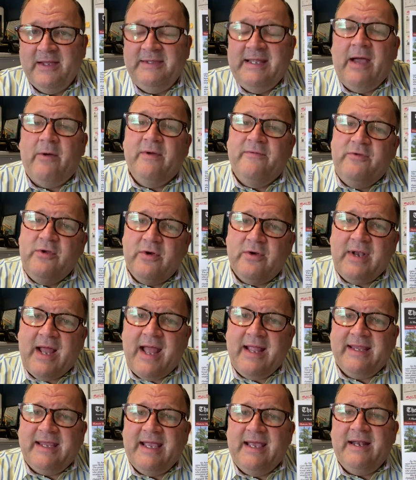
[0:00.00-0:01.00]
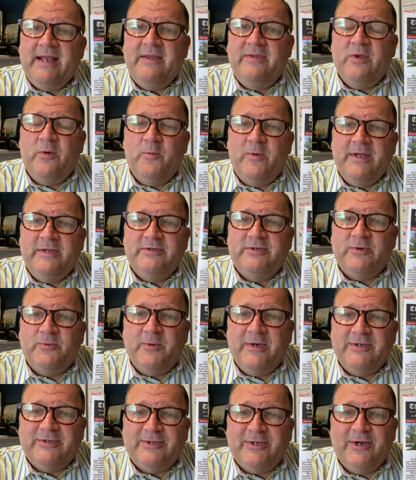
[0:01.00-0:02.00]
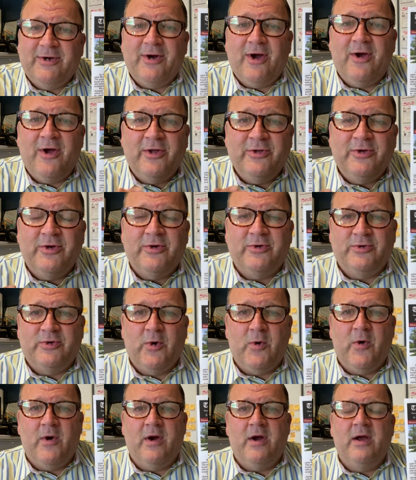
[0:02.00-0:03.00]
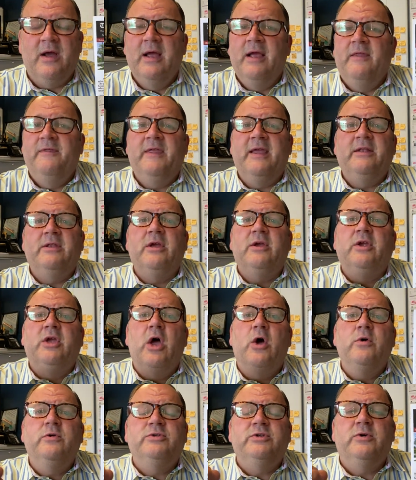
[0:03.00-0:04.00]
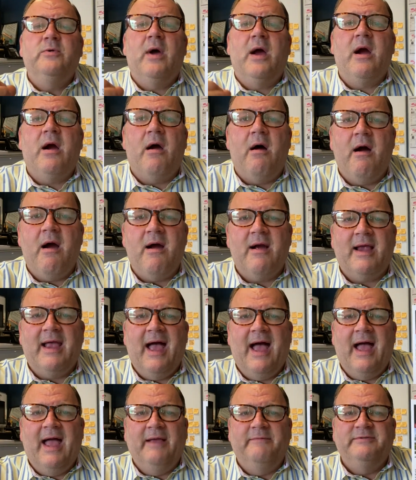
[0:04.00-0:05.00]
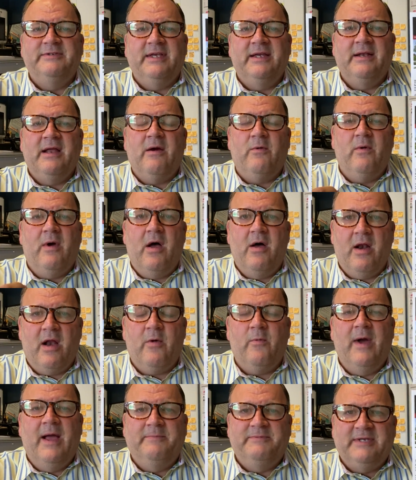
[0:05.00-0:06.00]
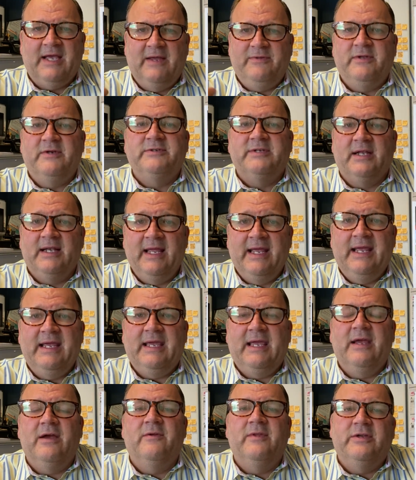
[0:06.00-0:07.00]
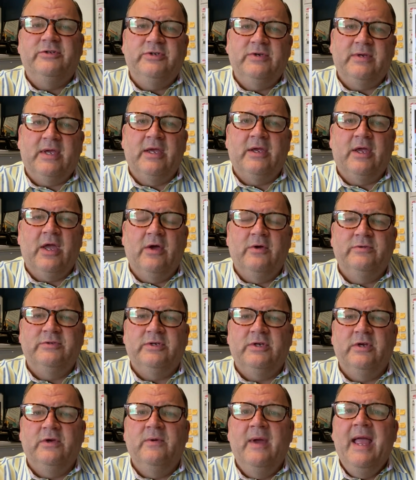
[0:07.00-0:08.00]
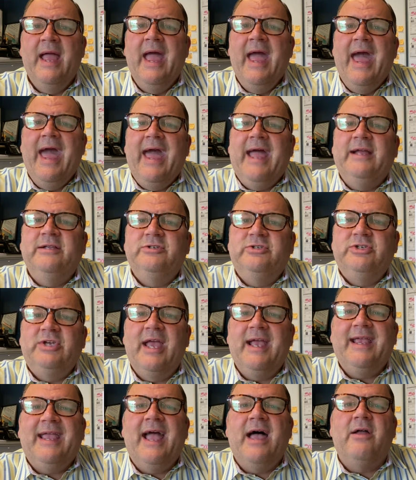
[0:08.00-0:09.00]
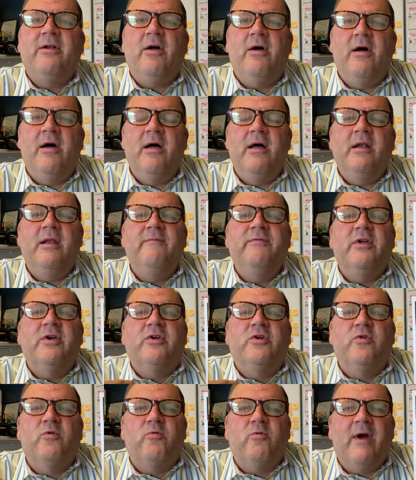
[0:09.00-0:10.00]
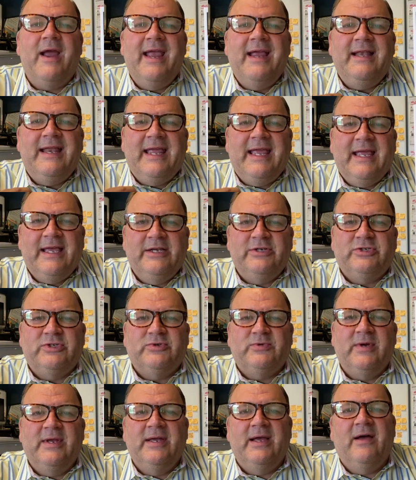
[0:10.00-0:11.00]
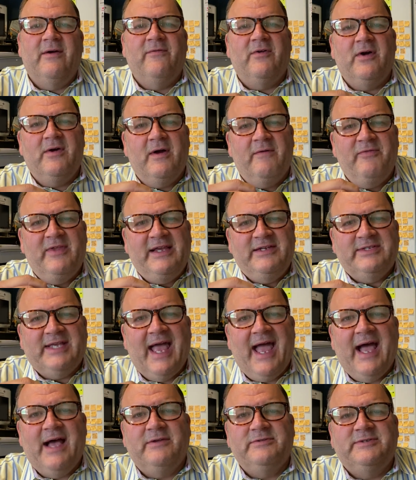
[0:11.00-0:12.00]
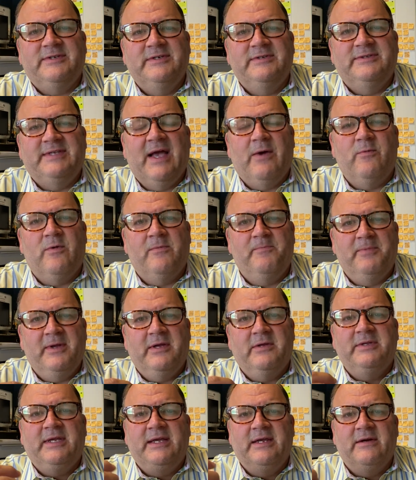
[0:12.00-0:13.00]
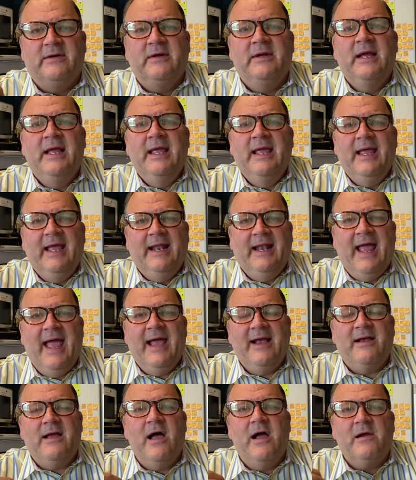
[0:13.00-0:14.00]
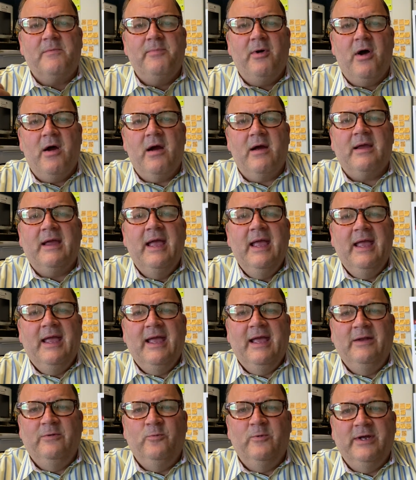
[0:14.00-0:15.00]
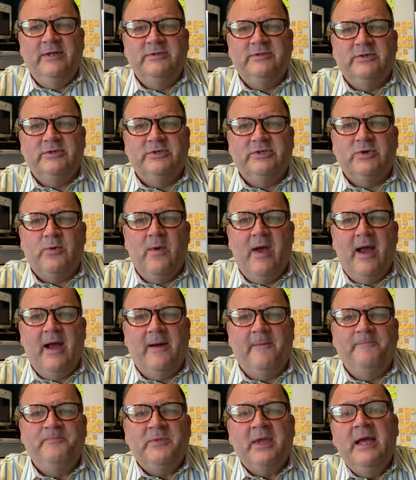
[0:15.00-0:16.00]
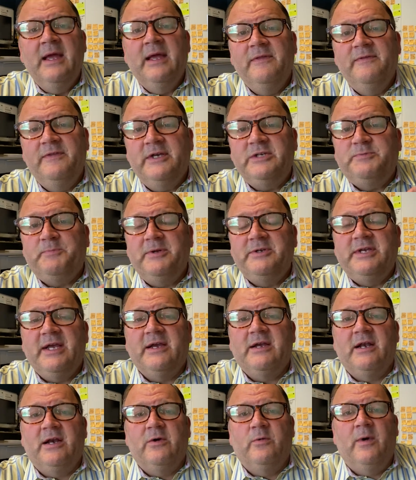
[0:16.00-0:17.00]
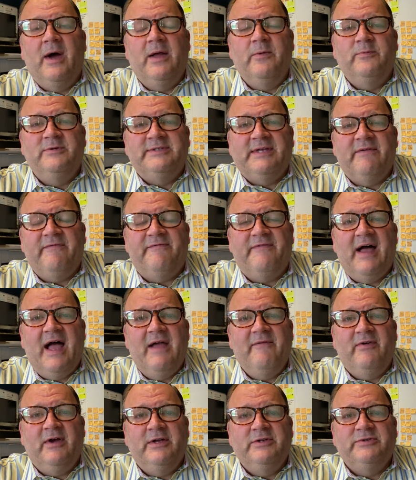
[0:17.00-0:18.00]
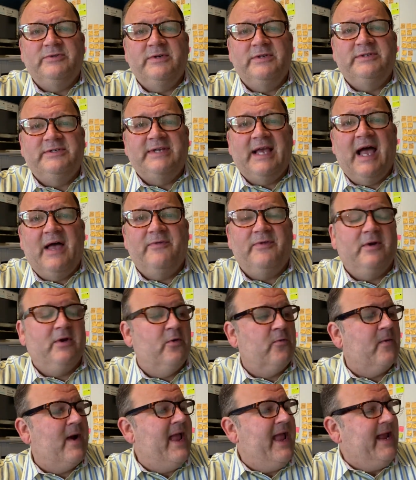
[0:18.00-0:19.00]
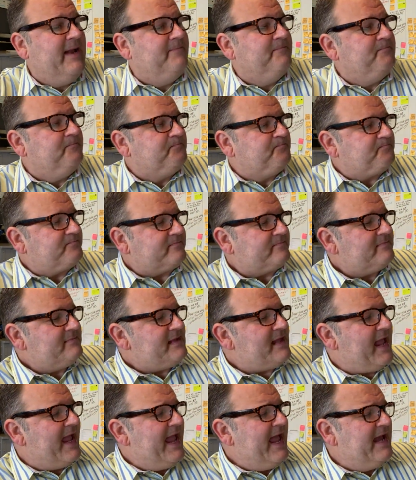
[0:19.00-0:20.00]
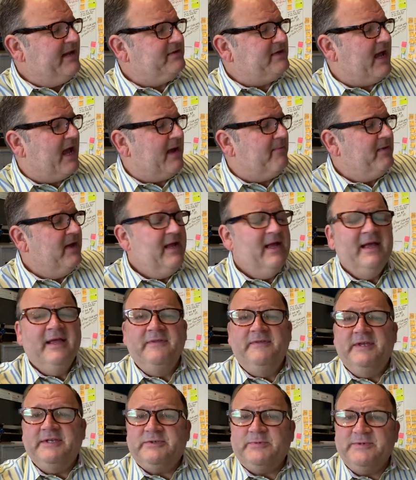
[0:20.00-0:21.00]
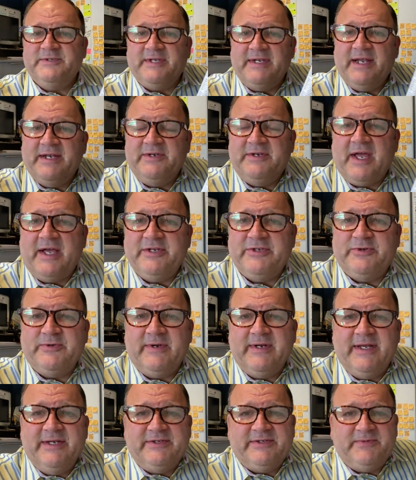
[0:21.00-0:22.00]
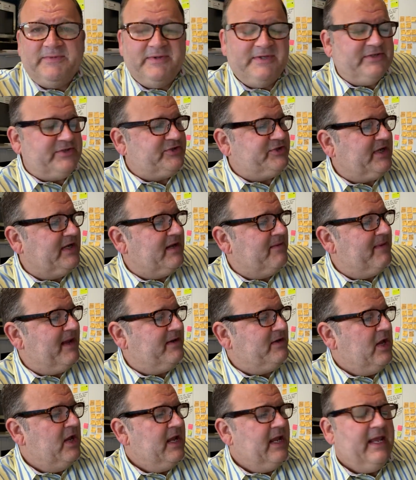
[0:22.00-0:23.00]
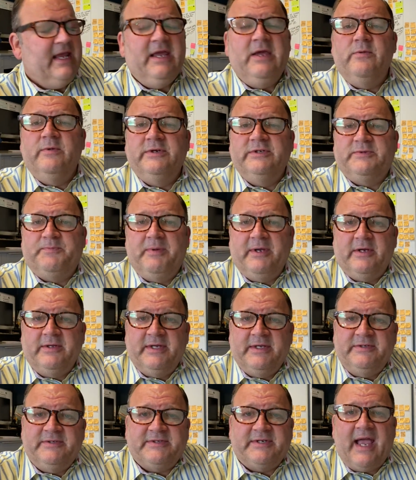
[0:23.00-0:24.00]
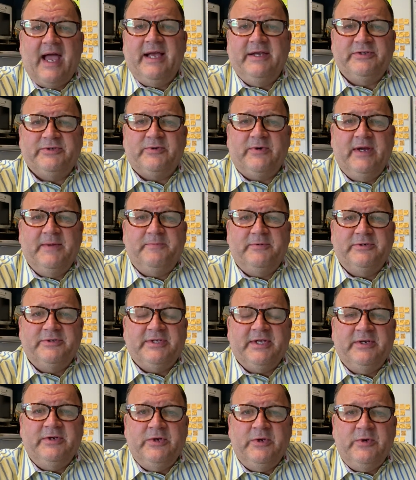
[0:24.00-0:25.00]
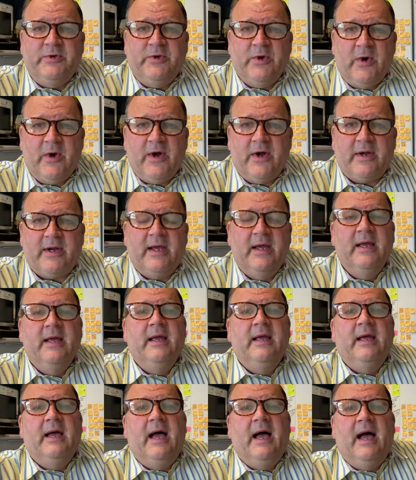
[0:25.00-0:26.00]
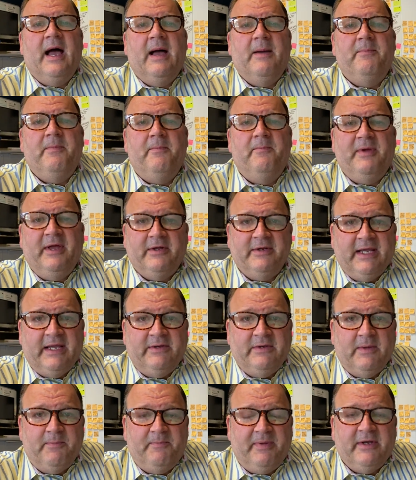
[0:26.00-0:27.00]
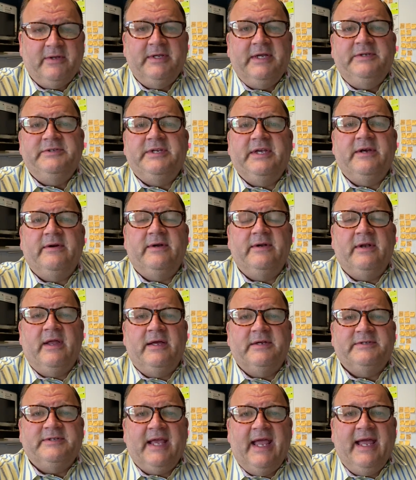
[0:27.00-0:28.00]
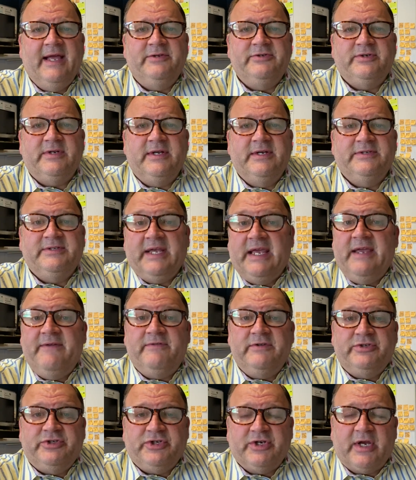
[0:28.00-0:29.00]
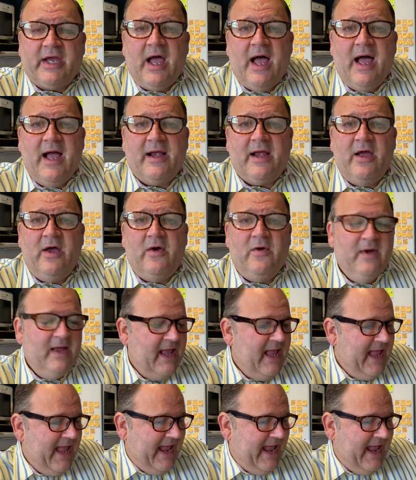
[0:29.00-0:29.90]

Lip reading: Now, if you're not getting the Windsor Whistler on your door, then go to our archives on our website. There's a link here that you can go to and check out all of the great history of these houses that were built here in Hancock Park and Windsor Square. This particular one was at 500 South Lorraine. And this was an industrialist. This gentleman, he was building skyscrapers in New York, building buildings here in Los Angeles, even Chicago.